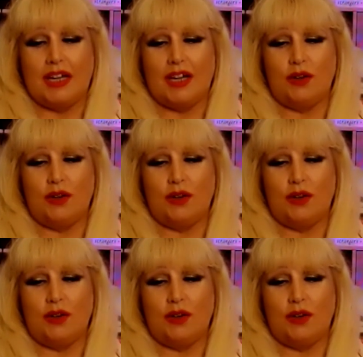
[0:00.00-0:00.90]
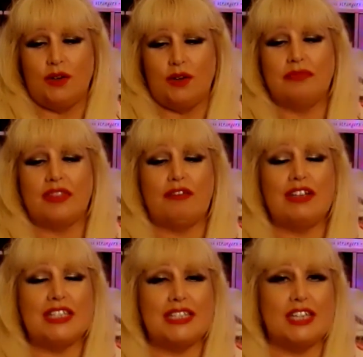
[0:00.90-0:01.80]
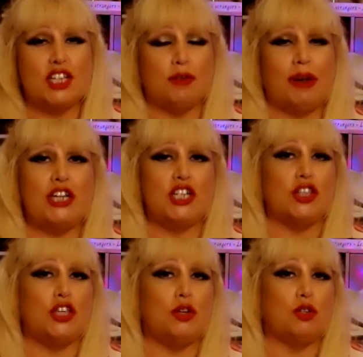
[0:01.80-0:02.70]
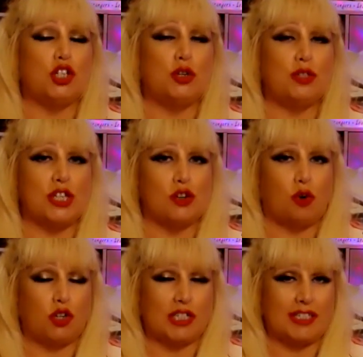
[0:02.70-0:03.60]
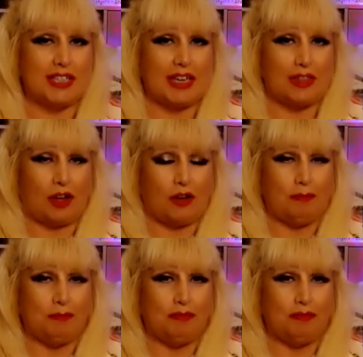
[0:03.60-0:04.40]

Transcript: Okay. There is a situation that you're choosing not to see, though.